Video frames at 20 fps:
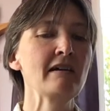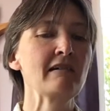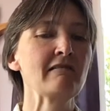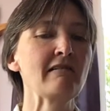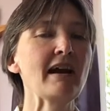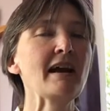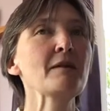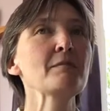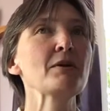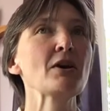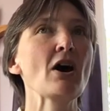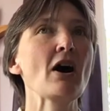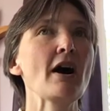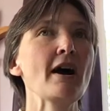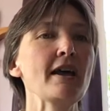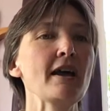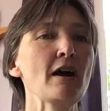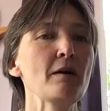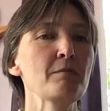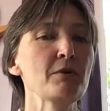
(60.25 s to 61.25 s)
Graham and
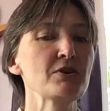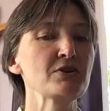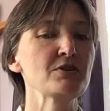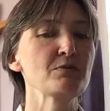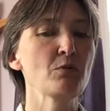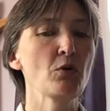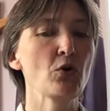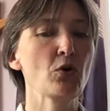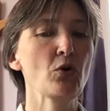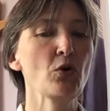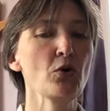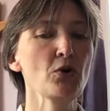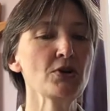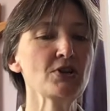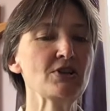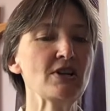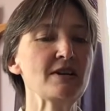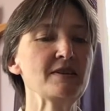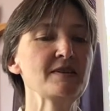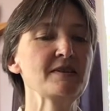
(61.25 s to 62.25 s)
I are much more
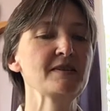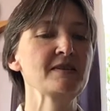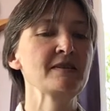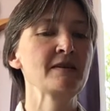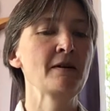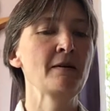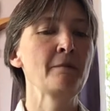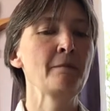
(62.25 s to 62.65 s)
cautious.